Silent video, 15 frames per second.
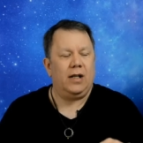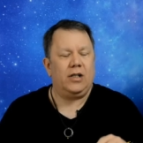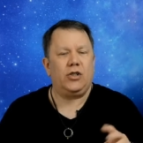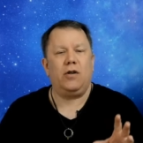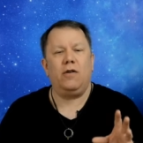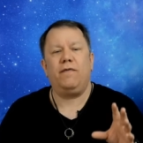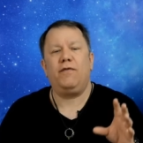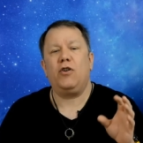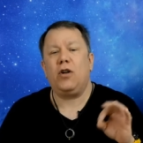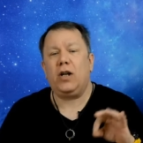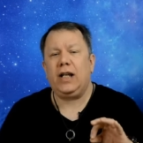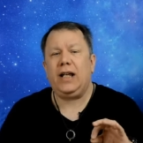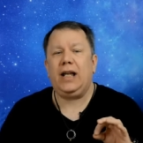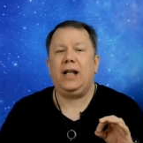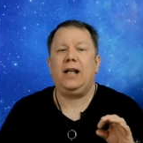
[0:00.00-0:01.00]
So if you're
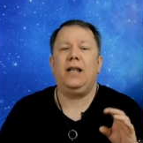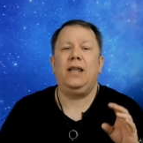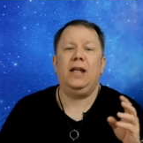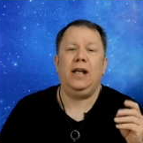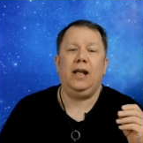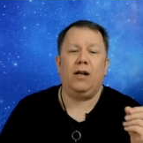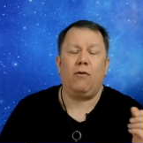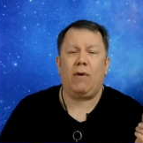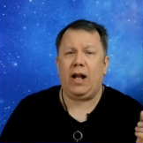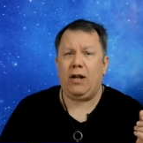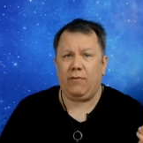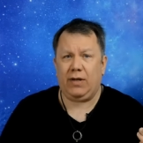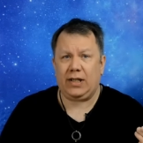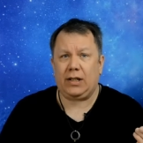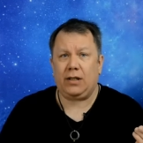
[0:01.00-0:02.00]
going to get the
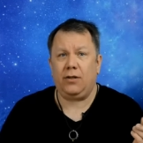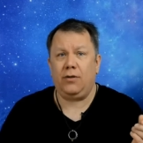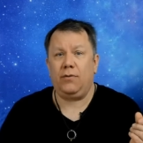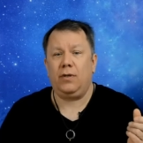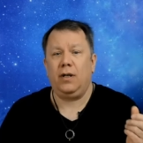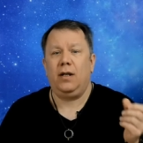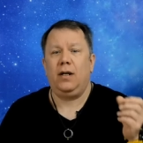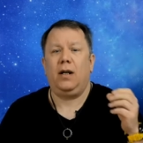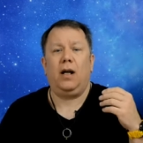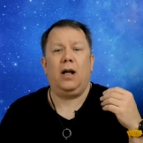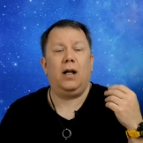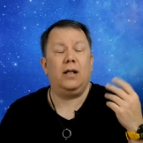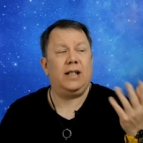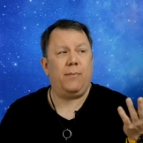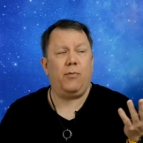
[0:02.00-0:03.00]
Orion Resolute
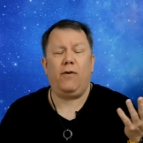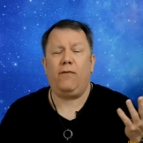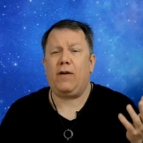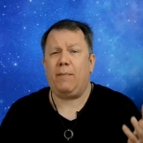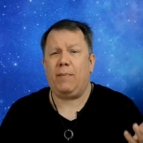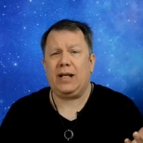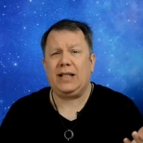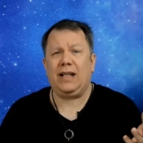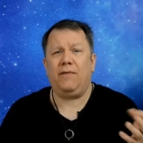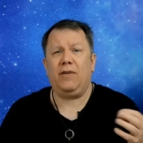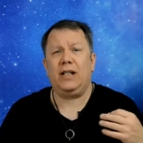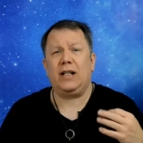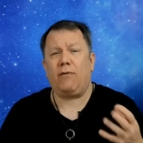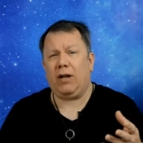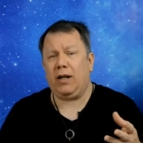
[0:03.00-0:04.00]
uh, 10.5 by
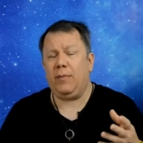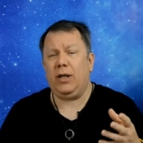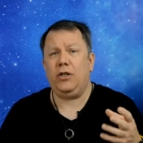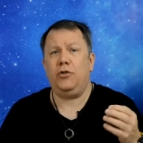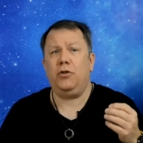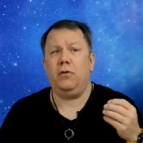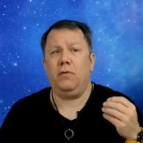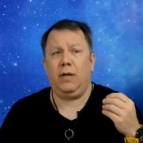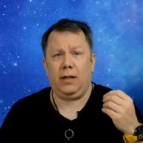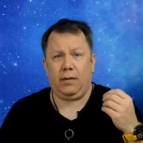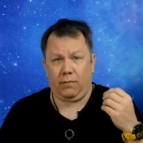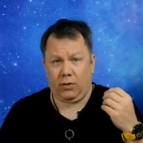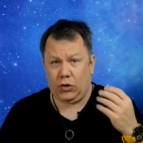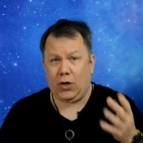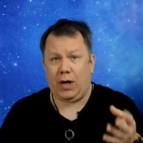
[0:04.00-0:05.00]
70s, I recommend you
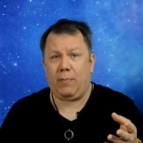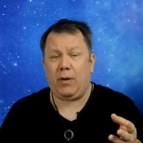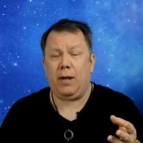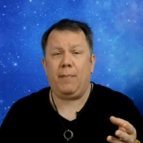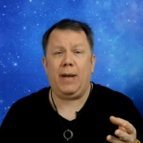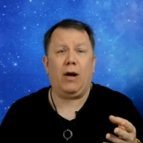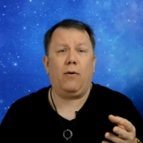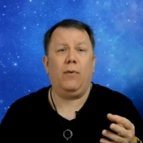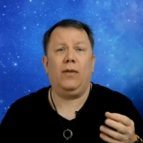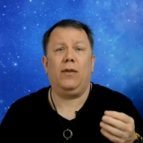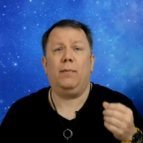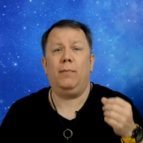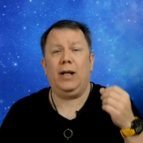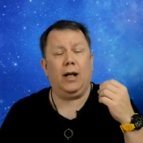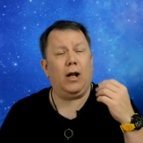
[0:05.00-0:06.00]
get the tripod mount with
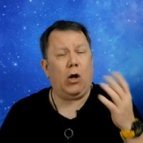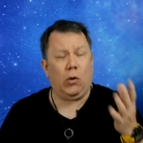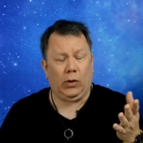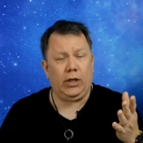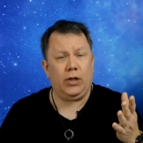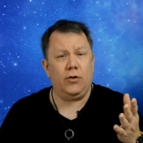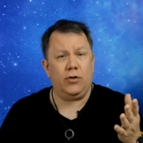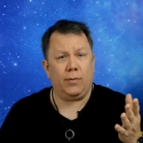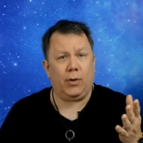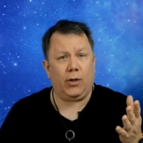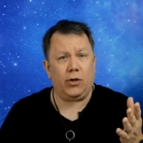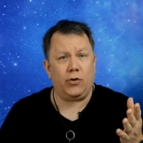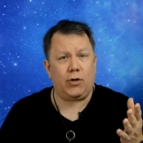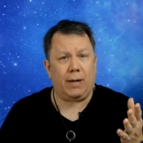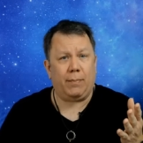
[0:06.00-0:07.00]
them and only use them
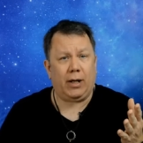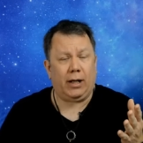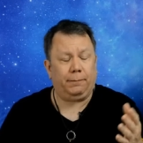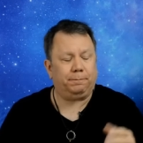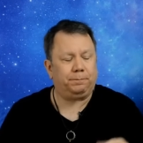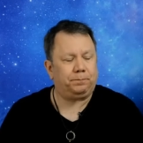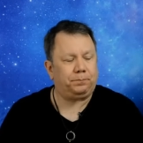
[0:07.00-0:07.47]
on the tripod.